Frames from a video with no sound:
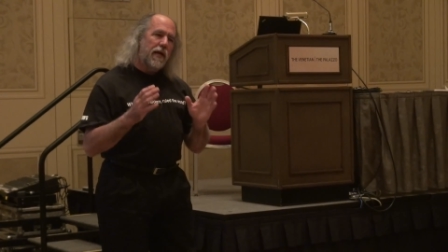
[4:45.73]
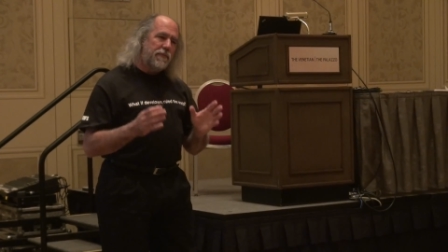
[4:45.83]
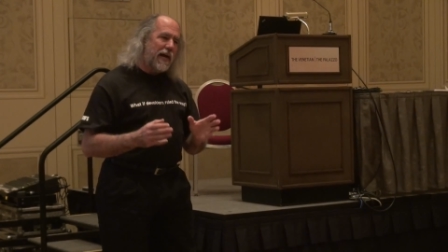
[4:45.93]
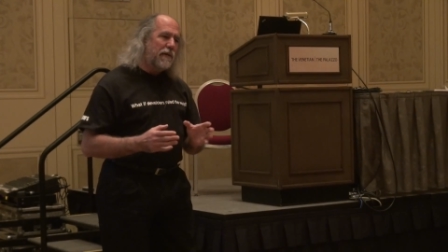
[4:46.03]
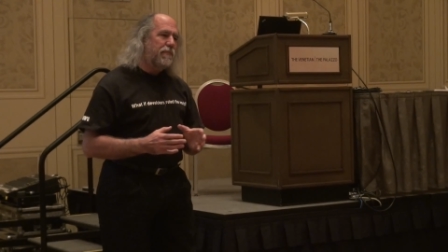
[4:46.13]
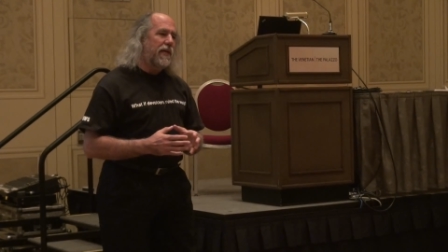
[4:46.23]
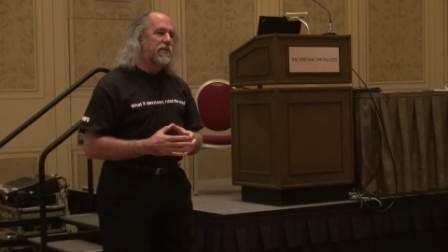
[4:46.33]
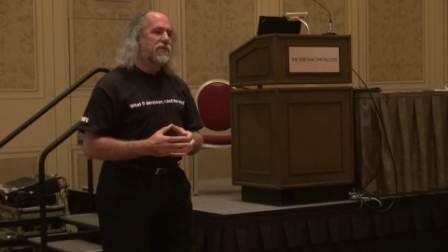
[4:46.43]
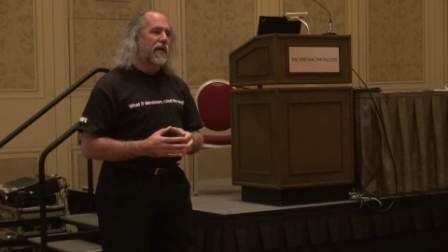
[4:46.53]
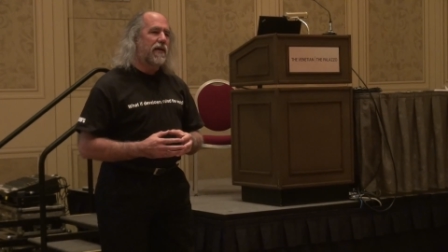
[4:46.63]
That being
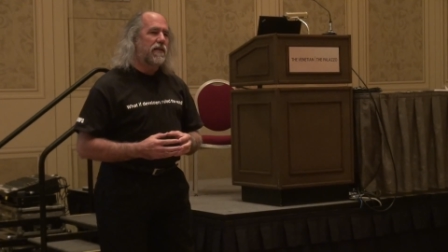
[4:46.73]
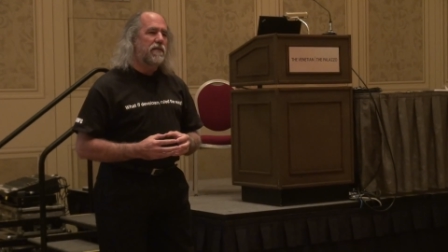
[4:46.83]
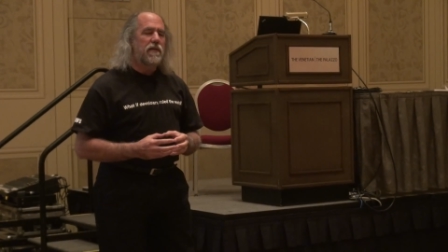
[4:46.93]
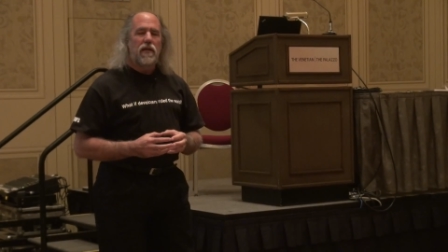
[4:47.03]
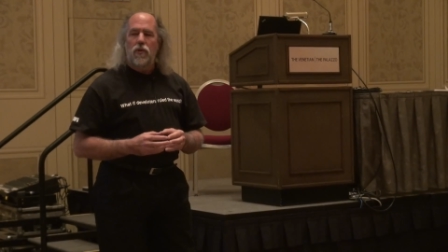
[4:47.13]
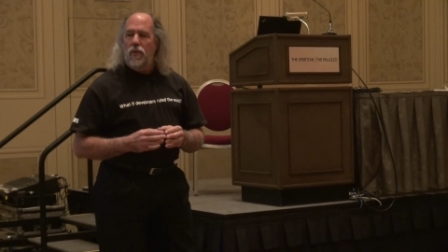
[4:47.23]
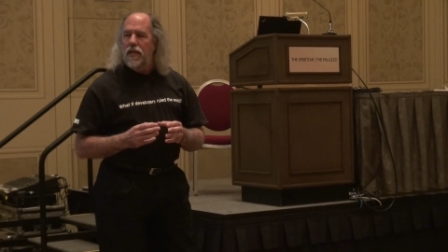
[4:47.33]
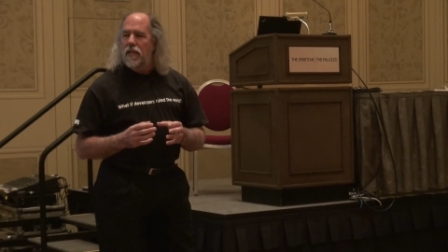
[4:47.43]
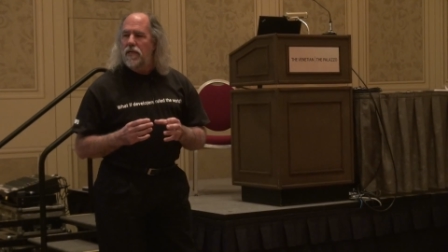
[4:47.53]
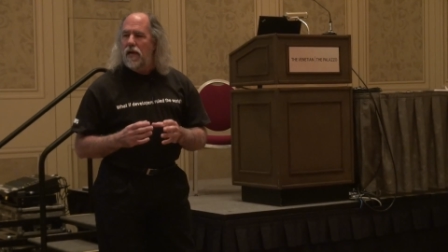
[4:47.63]
said,
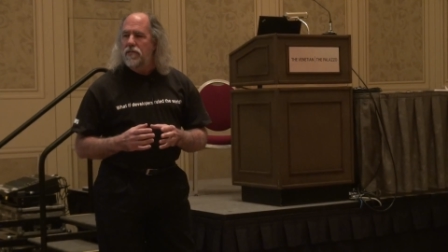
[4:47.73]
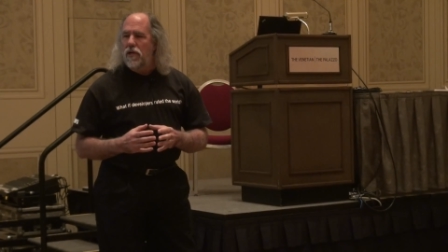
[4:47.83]
recognize